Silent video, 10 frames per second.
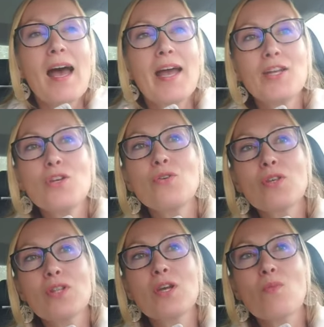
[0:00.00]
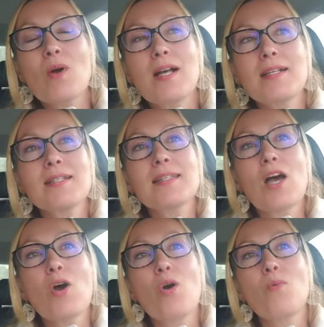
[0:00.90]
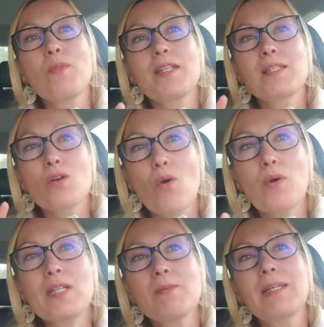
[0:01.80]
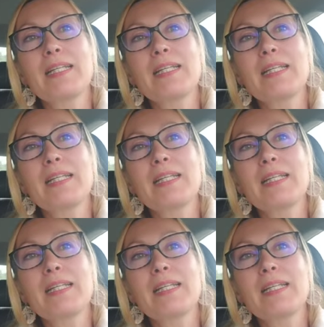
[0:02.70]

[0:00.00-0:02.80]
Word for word: I knew that there was a home that's going to be